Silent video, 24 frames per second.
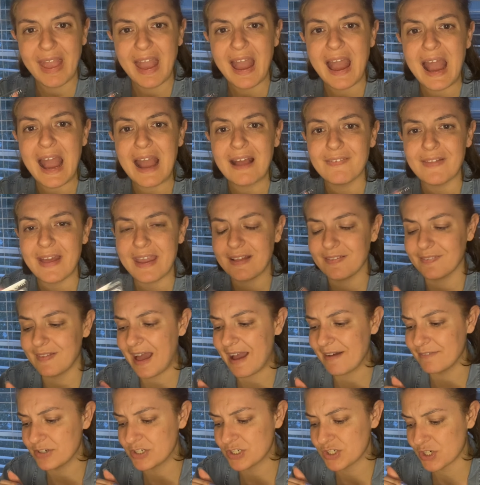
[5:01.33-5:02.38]
I like
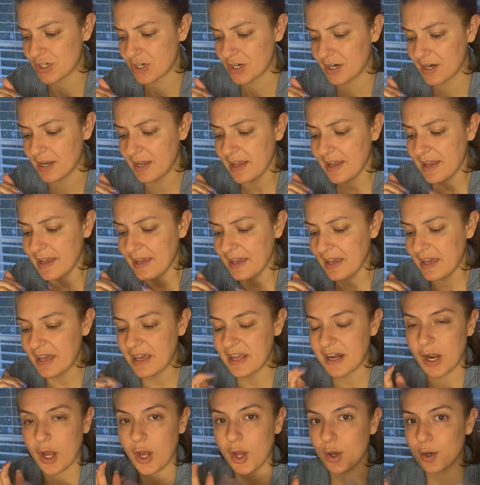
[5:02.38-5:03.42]
lavender in
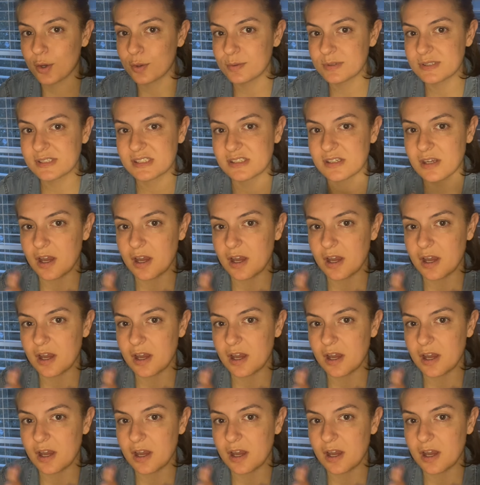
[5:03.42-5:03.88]
a host